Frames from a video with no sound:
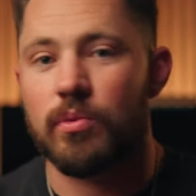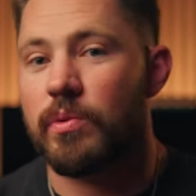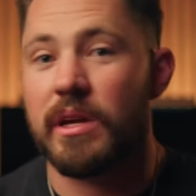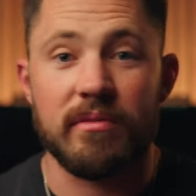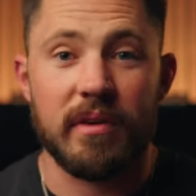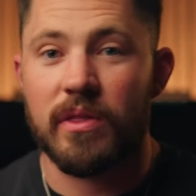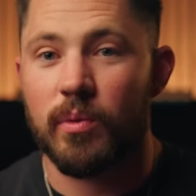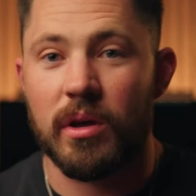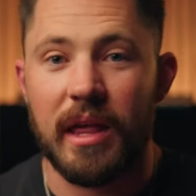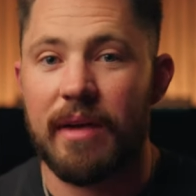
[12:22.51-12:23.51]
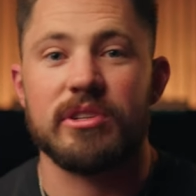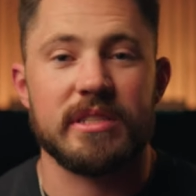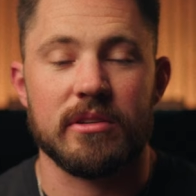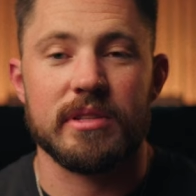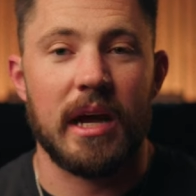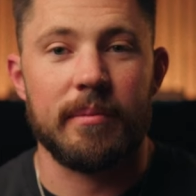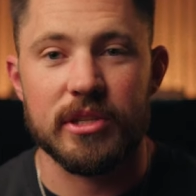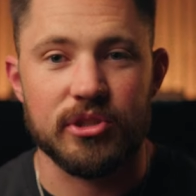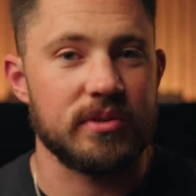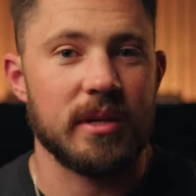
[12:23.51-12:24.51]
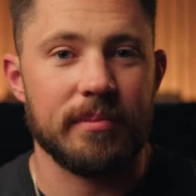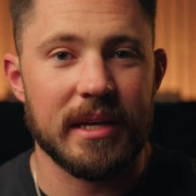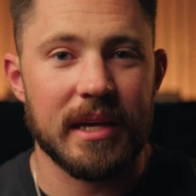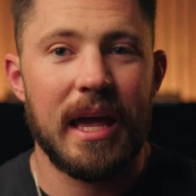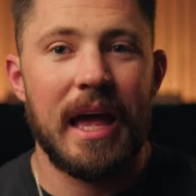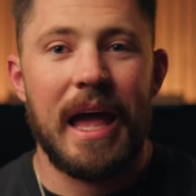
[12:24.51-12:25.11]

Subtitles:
to reinvent the wheel every single time they shoot something.